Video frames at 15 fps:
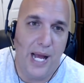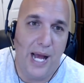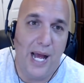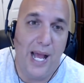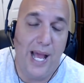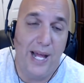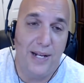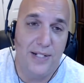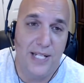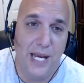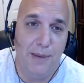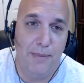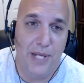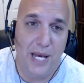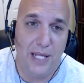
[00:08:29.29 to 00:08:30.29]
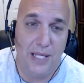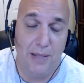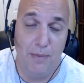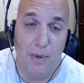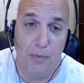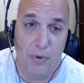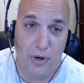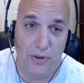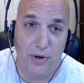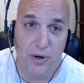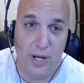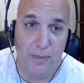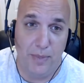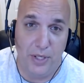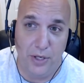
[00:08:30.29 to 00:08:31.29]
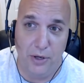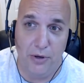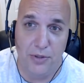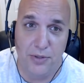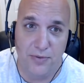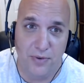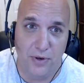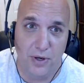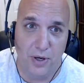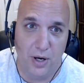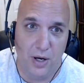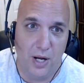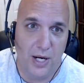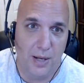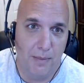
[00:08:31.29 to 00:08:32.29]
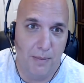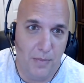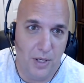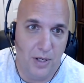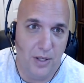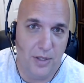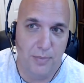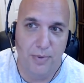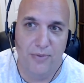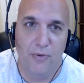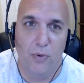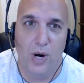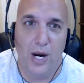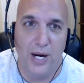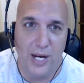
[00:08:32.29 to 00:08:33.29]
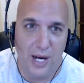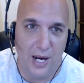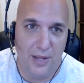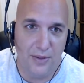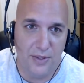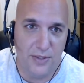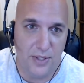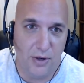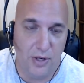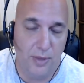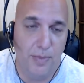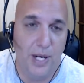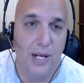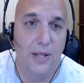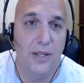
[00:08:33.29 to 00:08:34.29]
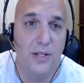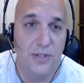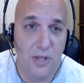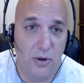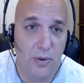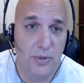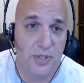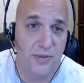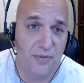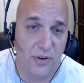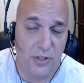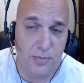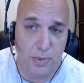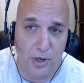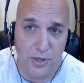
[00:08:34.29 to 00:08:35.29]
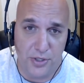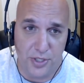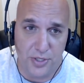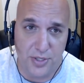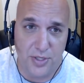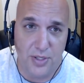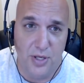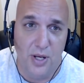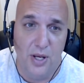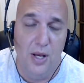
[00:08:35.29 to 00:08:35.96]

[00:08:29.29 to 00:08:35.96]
I had a tape deck that my brother let me use for like a month before I got the Sony, but the Sony was the first purchase.